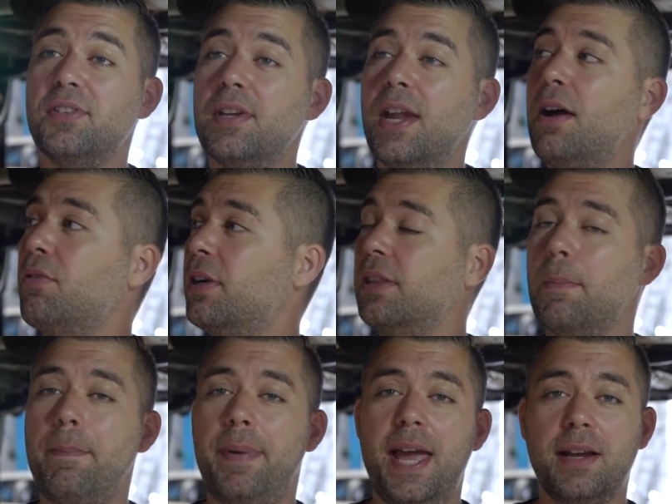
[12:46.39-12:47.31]
right, so now we're in
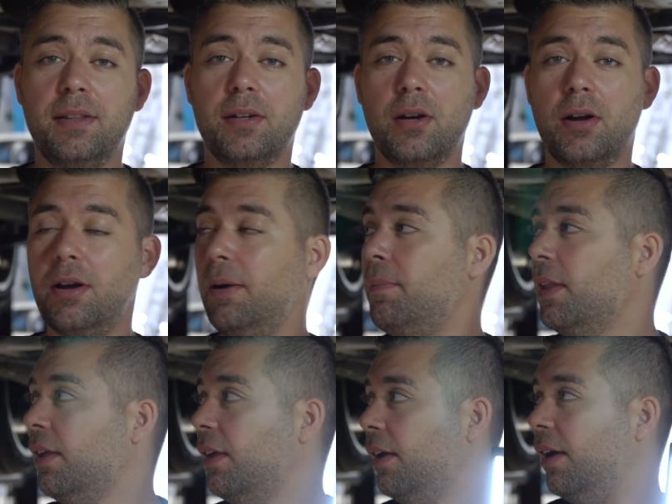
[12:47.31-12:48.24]
the back of the car.
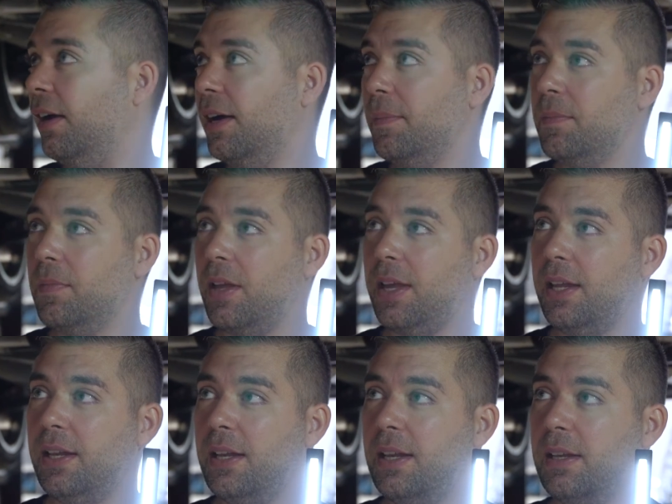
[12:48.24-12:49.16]

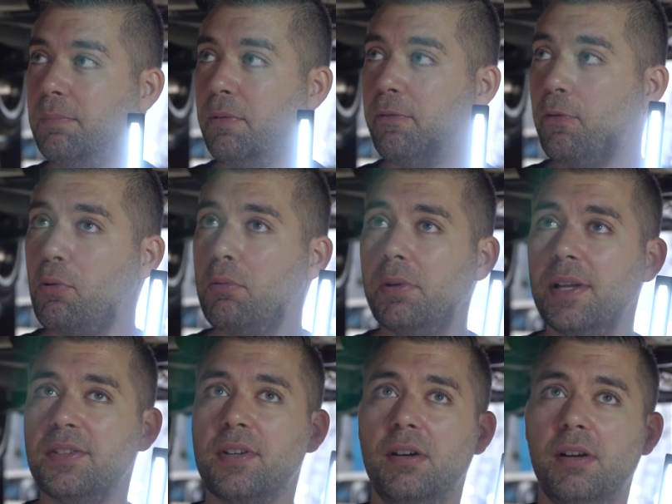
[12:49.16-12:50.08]
Before we
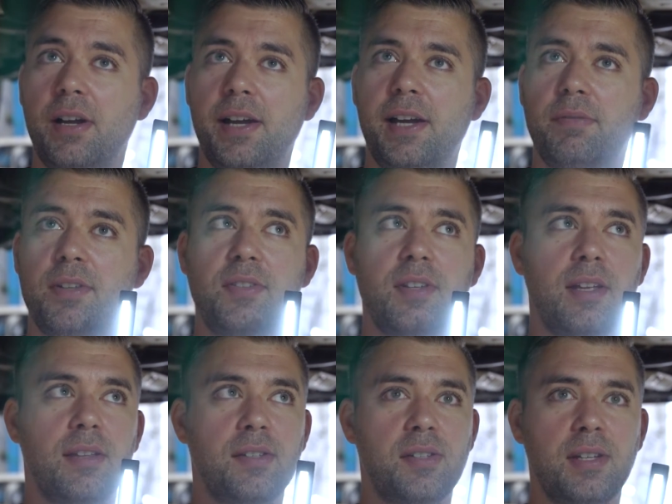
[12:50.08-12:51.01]
get started, I have to
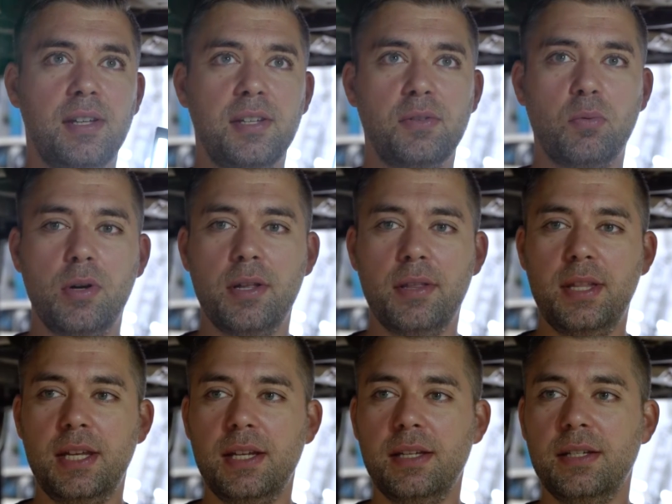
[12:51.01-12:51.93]
say this is one of
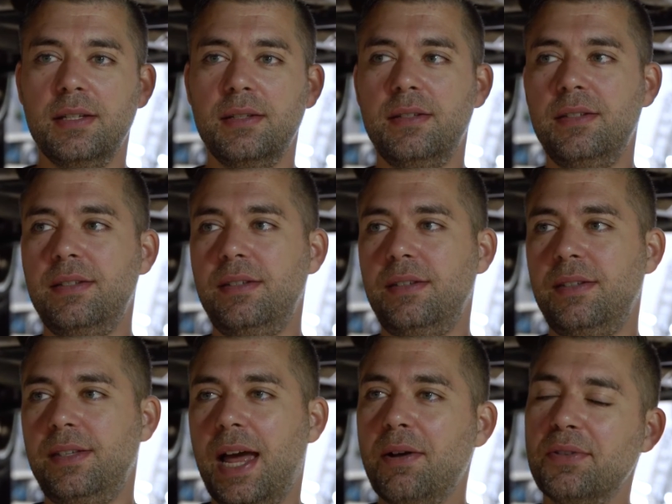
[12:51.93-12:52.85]
the
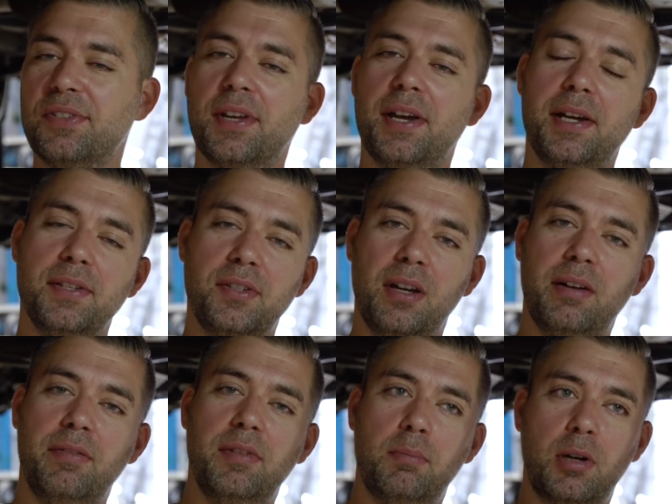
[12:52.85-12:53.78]
downsides
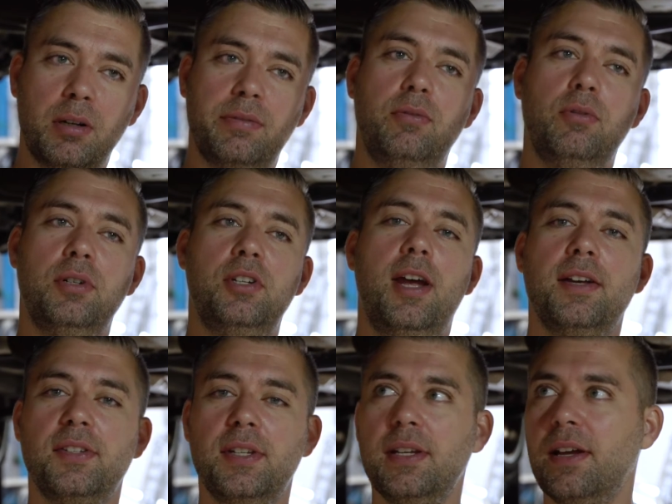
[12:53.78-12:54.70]
of the Mark IV
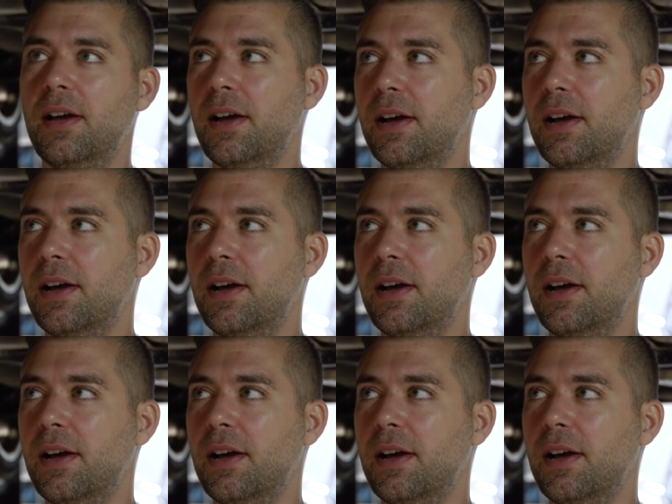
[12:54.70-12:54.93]
chassis